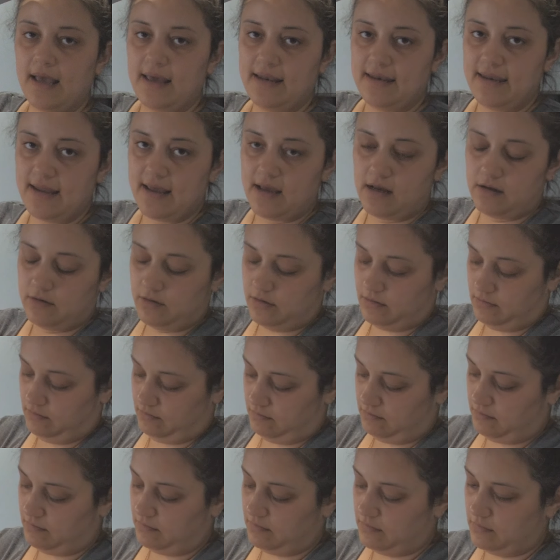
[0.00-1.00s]
And now
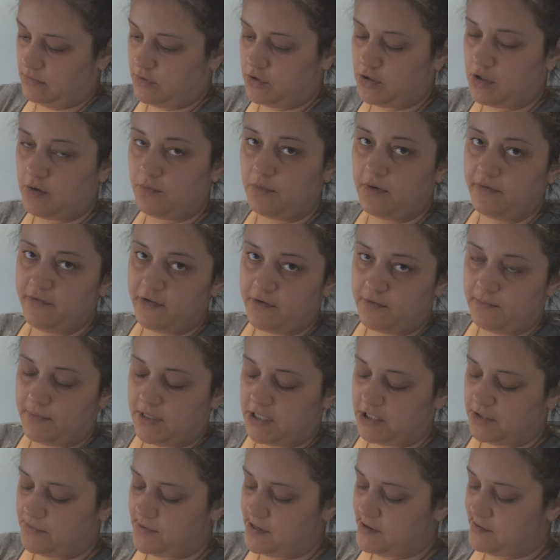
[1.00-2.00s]
top with your
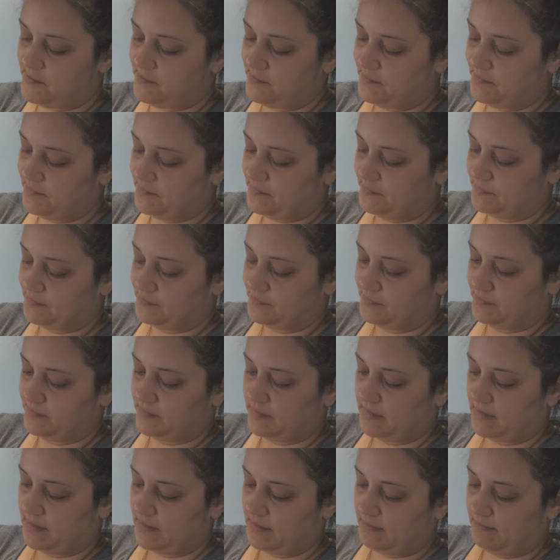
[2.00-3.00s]
bechamel.
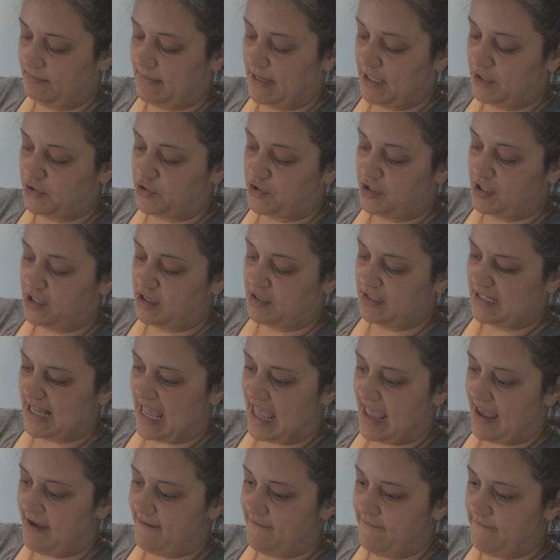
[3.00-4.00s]
Make sure it goes
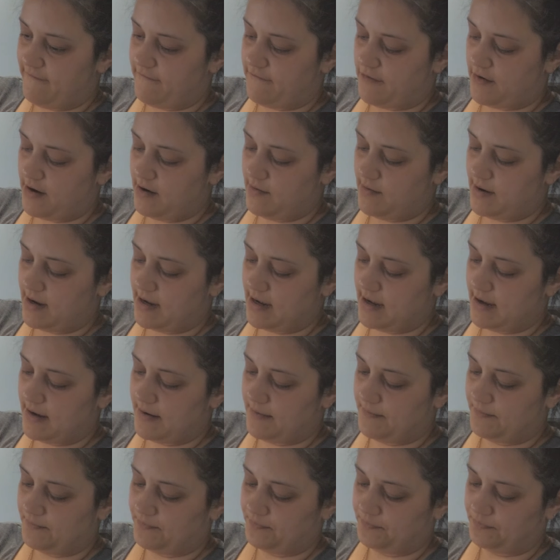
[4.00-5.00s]

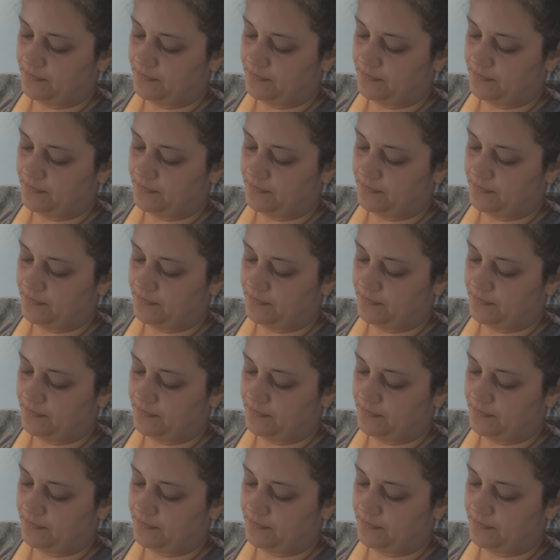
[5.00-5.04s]
everywhere.